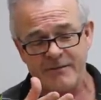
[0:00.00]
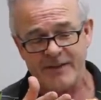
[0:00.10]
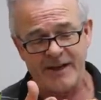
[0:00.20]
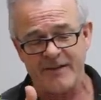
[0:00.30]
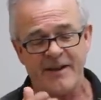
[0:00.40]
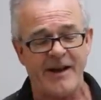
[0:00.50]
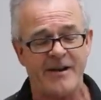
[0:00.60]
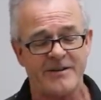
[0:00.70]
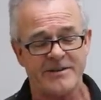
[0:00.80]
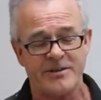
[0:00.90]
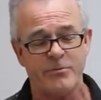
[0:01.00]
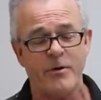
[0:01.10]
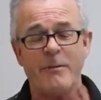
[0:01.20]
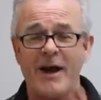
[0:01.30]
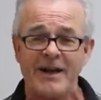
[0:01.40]
They are there to
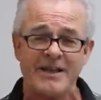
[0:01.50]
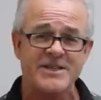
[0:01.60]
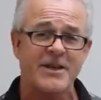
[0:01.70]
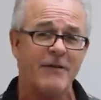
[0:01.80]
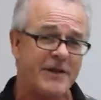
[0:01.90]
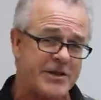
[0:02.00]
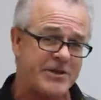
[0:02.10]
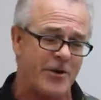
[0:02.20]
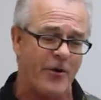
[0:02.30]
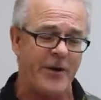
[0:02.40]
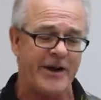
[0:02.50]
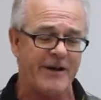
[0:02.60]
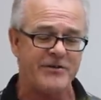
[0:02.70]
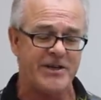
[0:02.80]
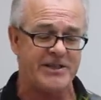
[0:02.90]
remind us of this story
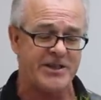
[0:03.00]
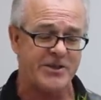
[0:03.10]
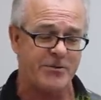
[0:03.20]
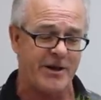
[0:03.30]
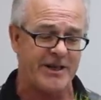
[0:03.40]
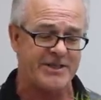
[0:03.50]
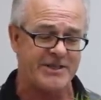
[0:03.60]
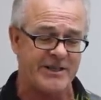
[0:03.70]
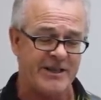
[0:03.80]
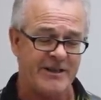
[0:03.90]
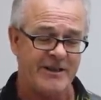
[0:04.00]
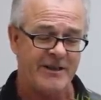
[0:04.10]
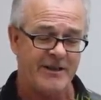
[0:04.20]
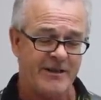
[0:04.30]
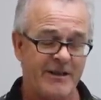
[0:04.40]
of Jesus Christ.
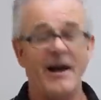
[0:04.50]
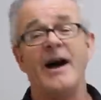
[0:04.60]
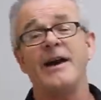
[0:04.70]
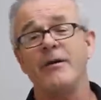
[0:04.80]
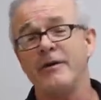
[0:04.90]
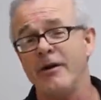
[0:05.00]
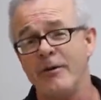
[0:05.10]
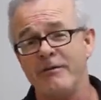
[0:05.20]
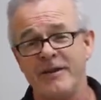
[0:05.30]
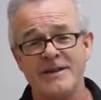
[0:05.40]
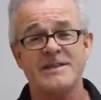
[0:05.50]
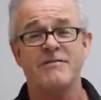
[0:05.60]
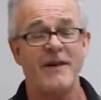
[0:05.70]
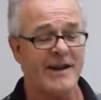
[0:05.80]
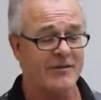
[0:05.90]
I don't know if this is
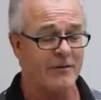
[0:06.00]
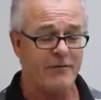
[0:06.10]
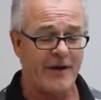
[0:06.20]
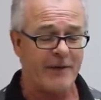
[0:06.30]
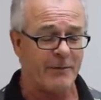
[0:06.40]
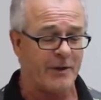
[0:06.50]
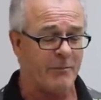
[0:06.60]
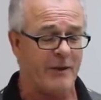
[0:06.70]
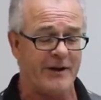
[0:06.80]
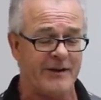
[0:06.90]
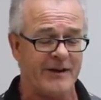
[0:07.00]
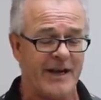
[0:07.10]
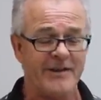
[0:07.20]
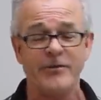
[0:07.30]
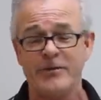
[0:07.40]
fact or fable, but
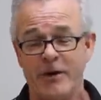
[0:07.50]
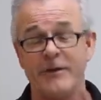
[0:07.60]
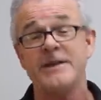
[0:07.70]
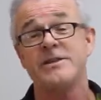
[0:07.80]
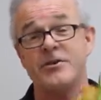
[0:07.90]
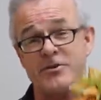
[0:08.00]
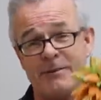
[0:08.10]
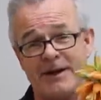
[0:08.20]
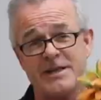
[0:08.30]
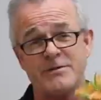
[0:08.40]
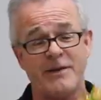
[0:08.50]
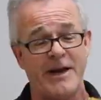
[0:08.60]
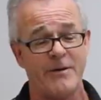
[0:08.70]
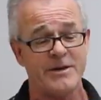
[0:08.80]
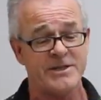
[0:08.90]
I do know these are tremendous
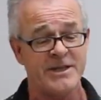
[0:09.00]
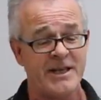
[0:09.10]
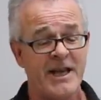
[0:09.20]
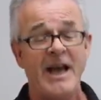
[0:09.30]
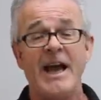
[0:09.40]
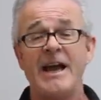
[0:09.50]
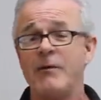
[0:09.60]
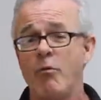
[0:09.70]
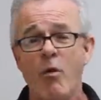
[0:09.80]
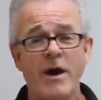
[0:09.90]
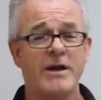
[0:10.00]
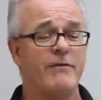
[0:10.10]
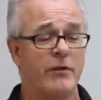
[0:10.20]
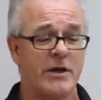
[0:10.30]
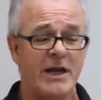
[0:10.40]
flowers, a
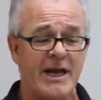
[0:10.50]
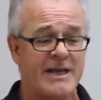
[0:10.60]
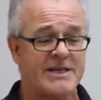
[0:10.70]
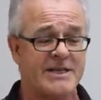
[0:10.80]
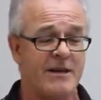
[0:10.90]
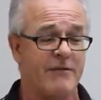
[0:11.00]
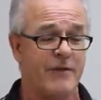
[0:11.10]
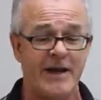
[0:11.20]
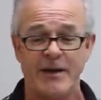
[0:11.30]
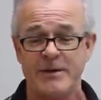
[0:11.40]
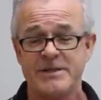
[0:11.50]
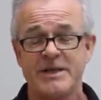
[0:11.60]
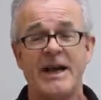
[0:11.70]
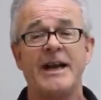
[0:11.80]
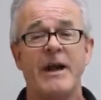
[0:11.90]
wonderful class of
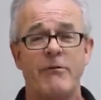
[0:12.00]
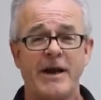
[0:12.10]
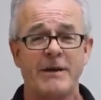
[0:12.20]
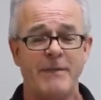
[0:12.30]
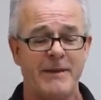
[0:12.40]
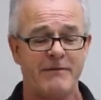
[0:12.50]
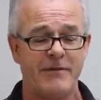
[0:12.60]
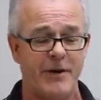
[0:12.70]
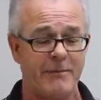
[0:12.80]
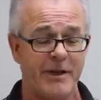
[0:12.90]
flowers, and I recommend them very